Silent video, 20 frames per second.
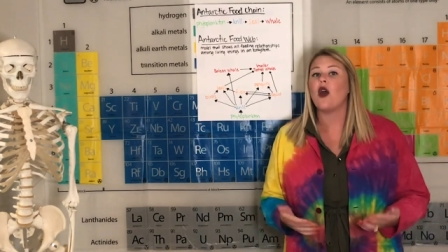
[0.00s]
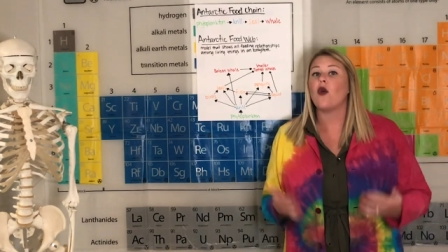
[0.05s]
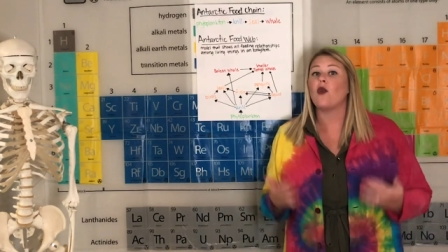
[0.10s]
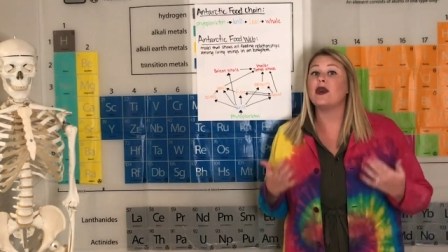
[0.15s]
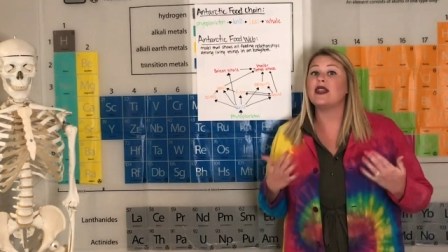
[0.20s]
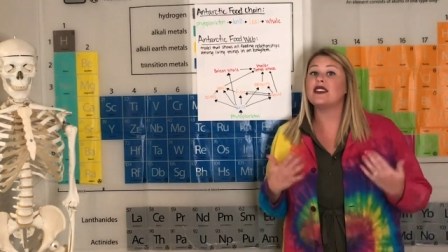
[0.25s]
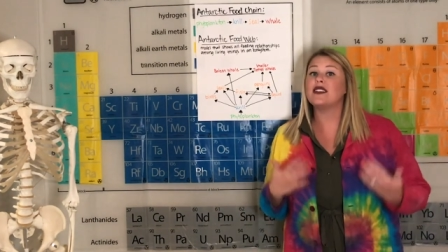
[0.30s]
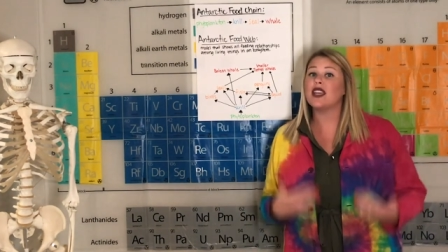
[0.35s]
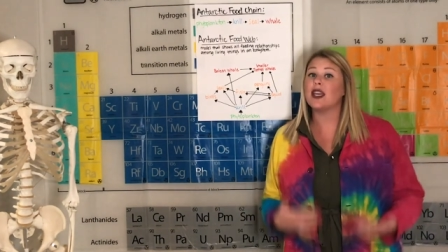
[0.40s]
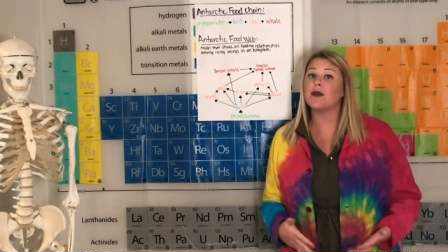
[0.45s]

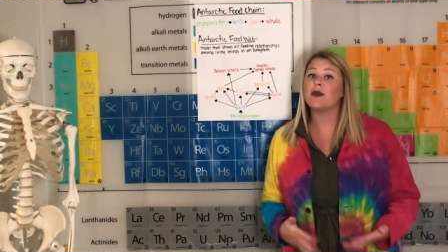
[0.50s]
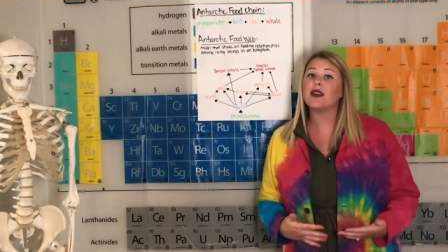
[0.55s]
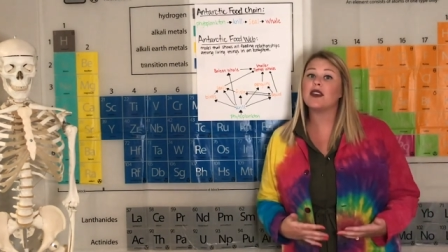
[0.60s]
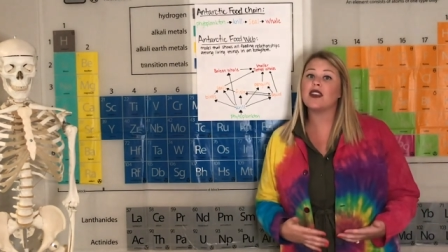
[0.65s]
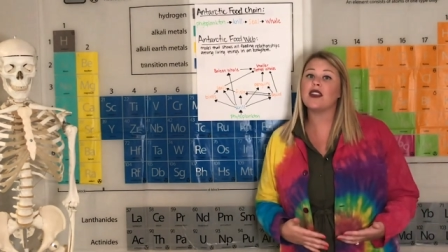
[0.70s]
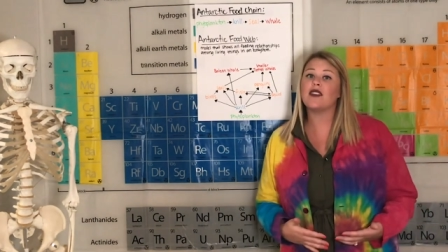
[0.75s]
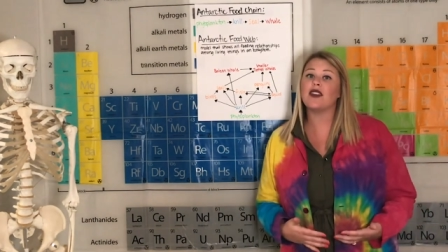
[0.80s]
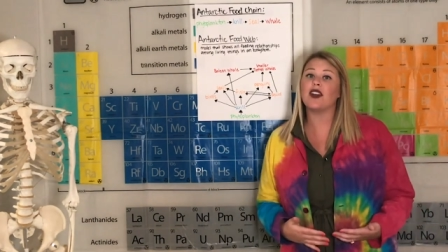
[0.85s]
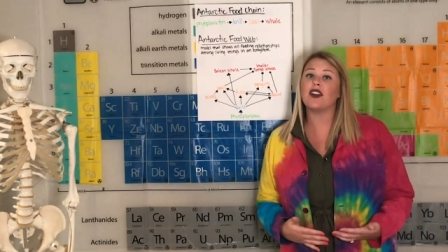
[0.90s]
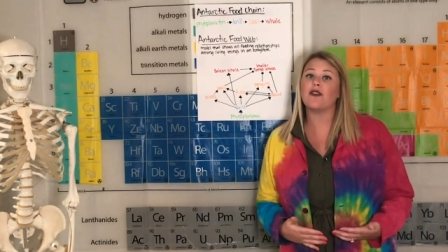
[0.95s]
We
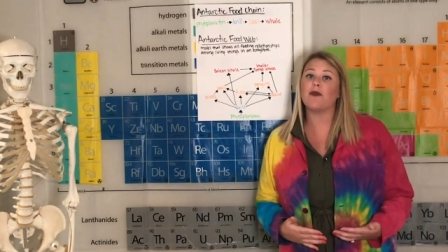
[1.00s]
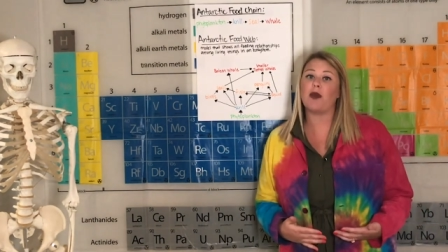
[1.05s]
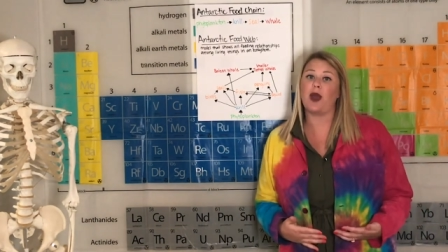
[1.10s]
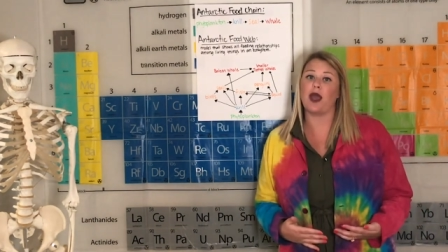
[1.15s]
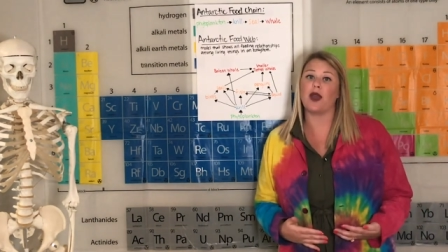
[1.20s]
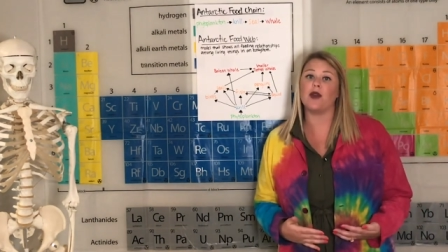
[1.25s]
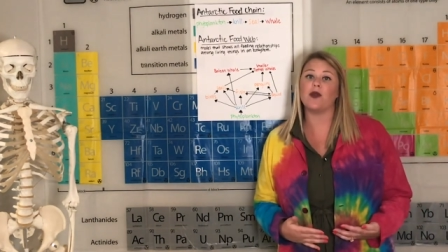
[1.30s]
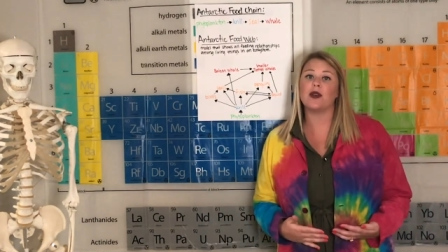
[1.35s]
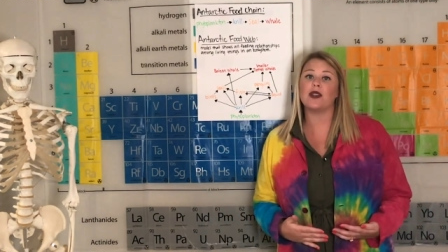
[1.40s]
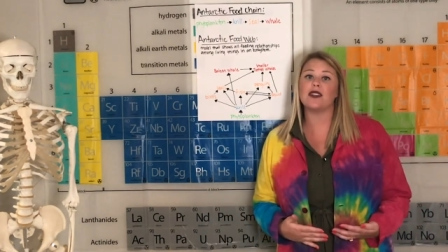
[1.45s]
typically think of
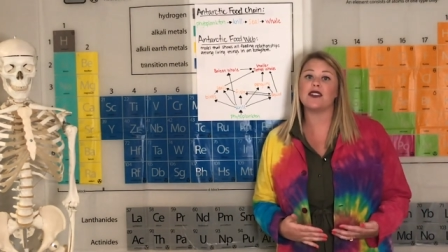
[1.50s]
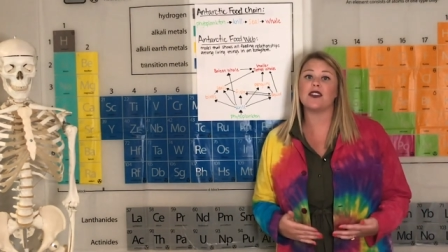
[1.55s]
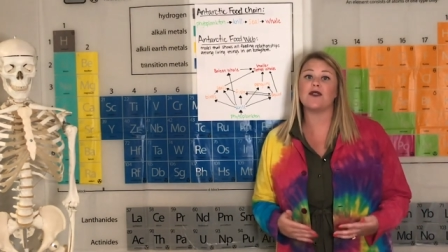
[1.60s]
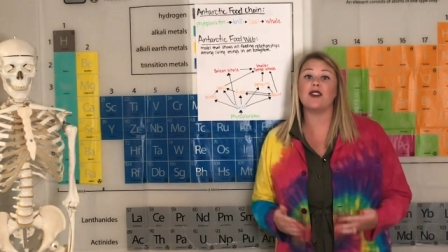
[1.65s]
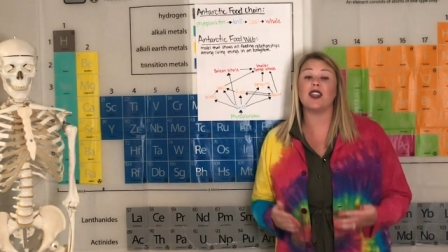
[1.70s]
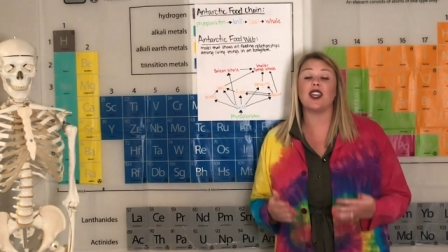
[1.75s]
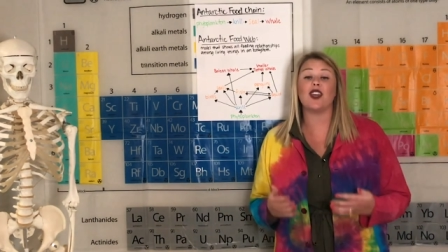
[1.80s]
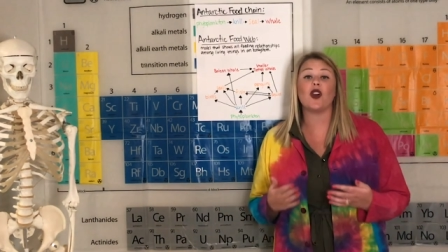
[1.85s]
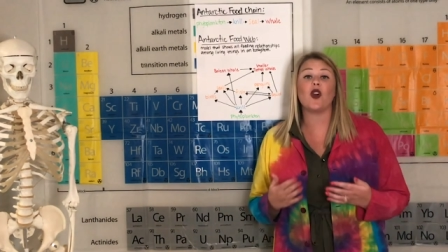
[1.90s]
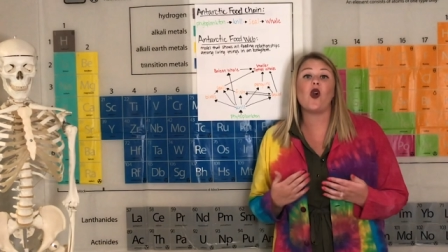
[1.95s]
penguins
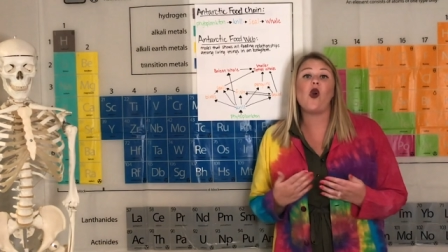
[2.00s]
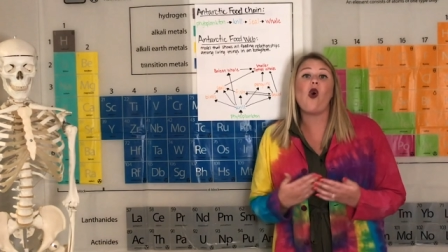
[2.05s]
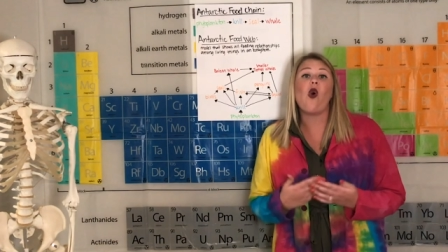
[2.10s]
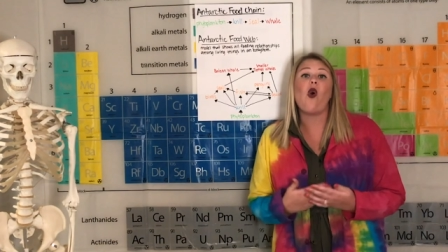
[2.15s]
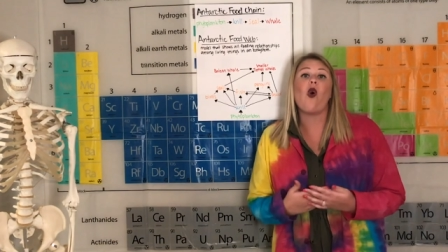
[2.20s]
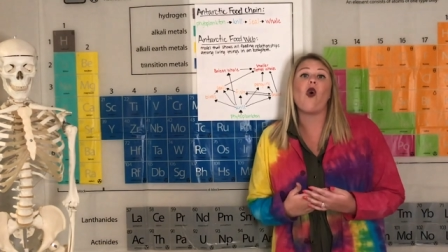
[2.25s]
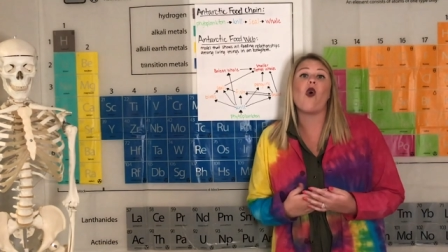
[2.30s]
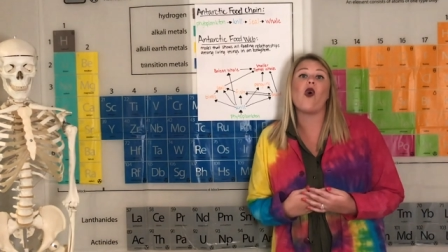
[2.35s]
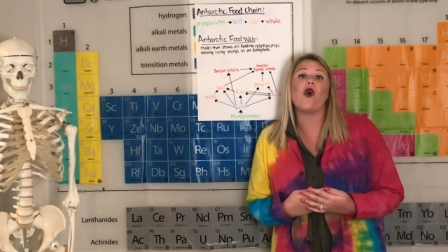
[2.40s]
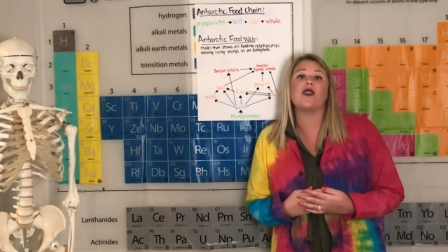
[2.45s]
living in
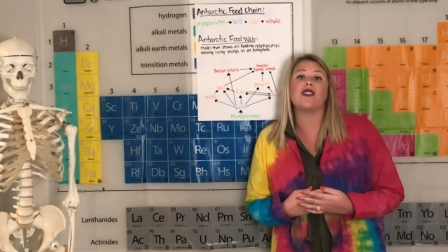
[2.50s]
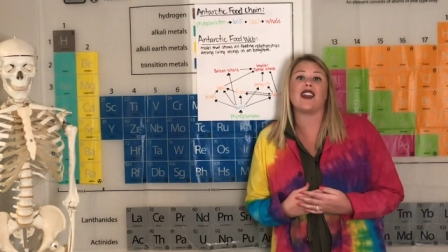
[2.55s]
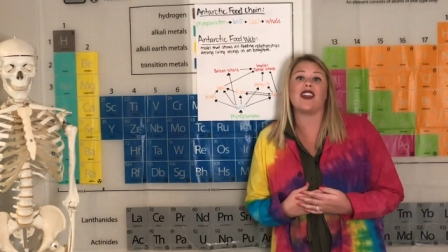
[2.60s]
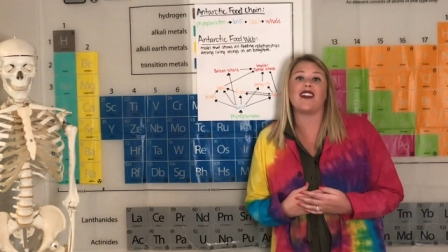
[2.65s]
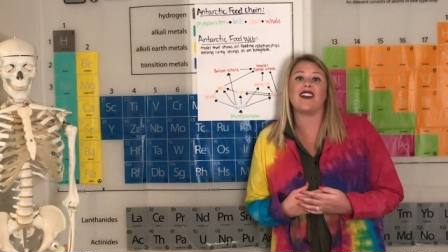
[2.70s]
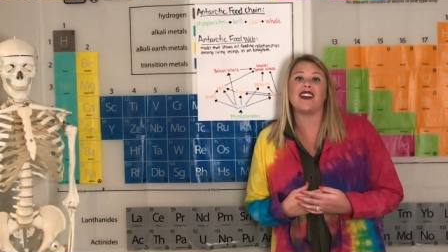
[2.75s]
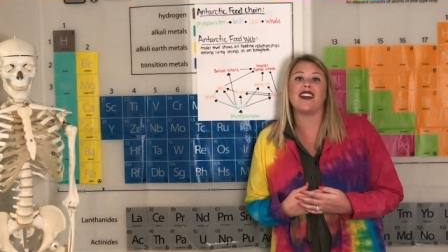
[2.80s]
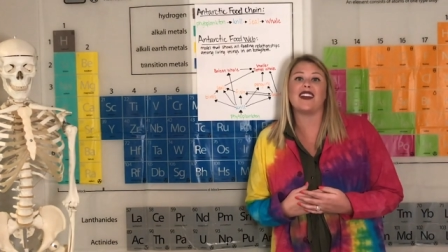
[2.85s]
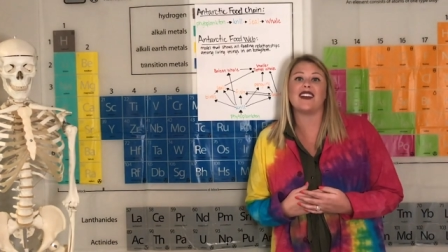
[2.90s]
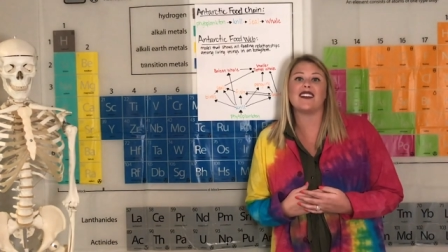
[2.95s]
cold
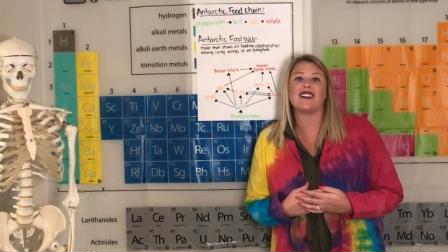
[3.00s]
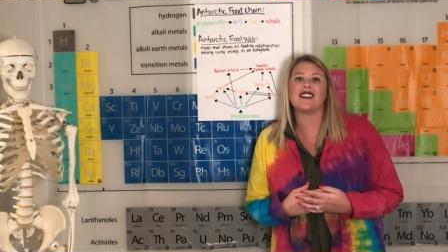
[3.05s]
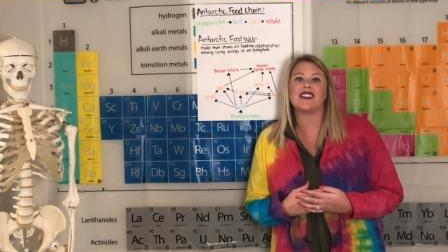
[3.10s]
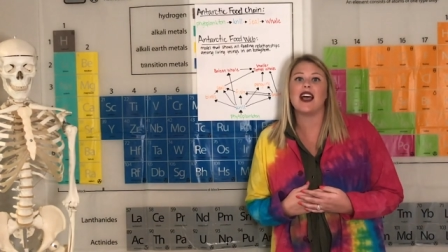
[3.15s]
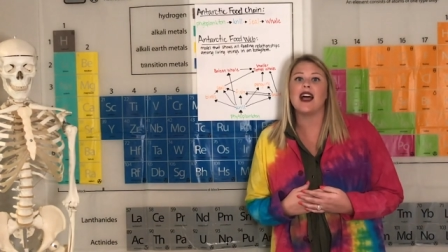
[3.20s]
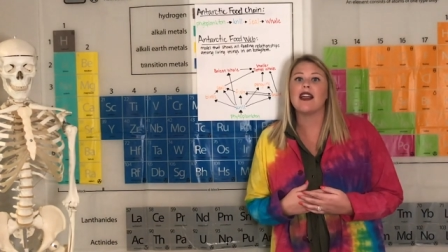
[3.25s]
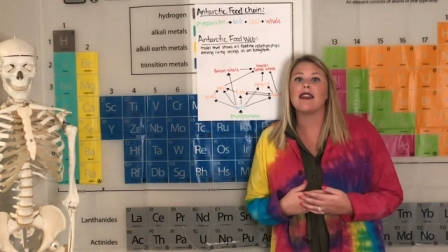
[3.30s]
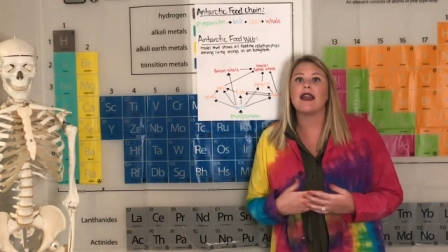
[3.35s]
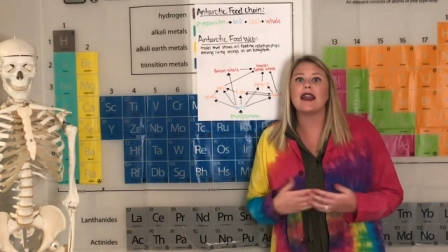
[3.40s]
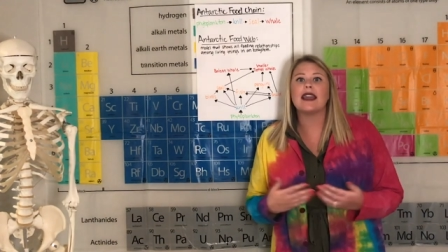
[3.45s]
areas,
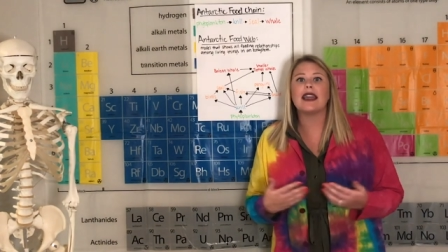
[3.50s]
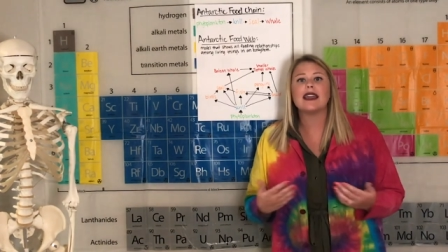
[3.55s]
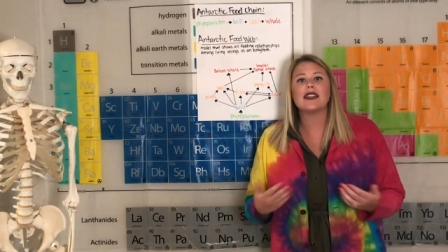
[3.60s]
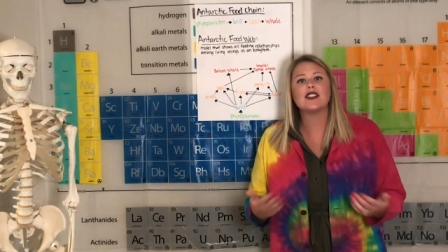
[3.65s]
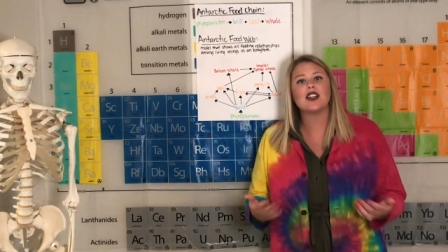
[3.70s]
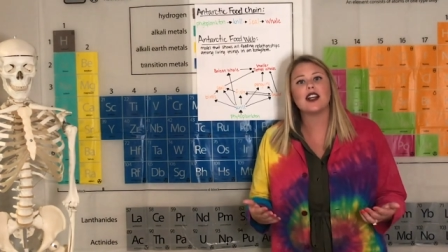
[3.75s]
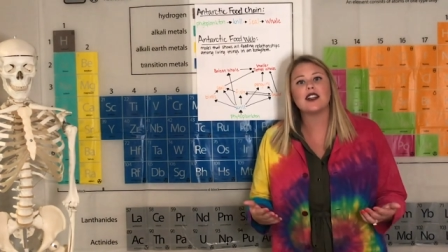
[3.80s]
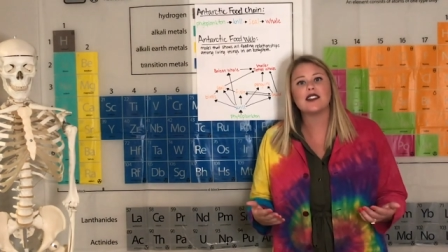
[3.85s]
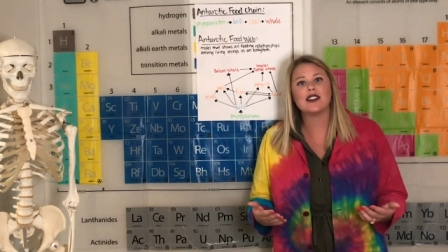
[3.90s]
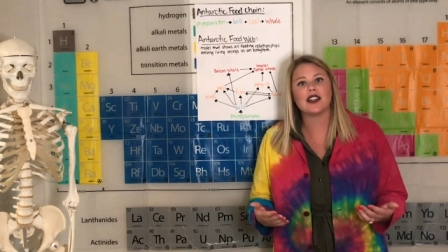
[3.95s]
like
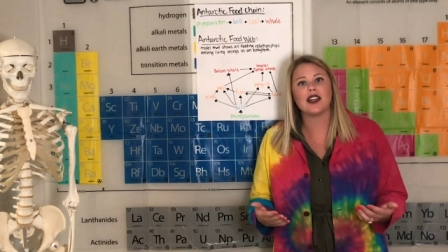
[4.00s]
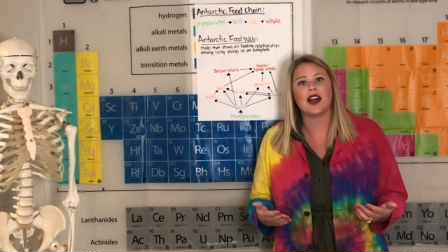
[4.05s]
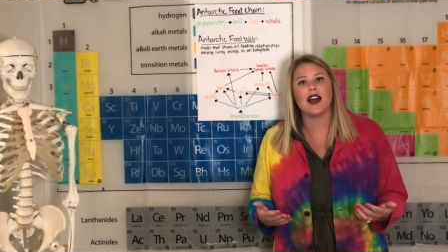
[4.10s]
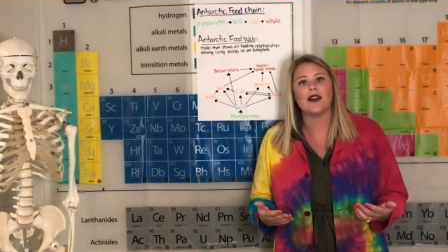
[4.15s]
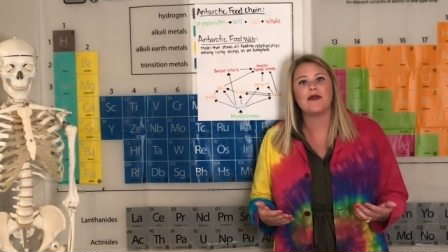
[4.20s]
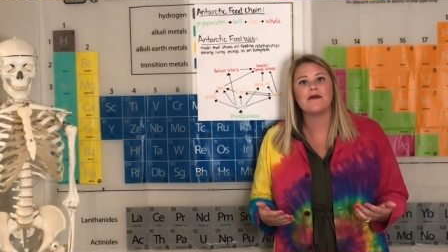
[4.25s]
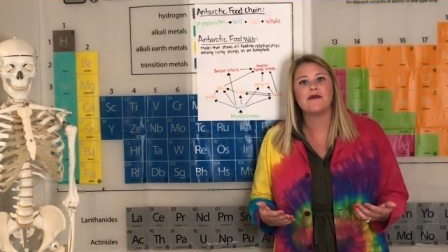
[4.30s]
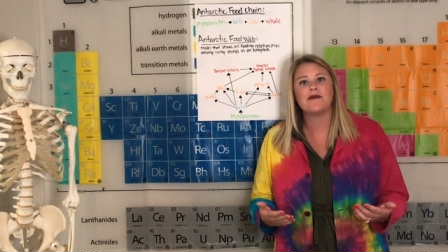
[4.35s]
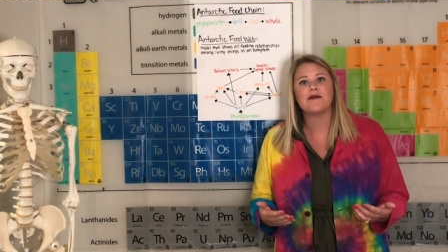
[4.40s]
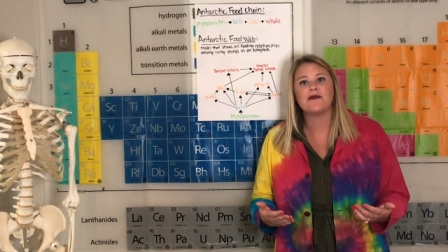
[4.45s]

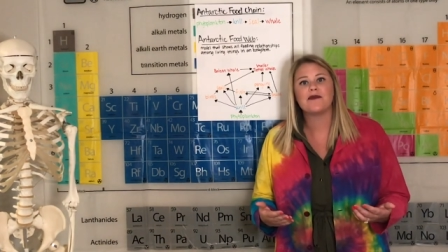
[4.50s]
Antarctica.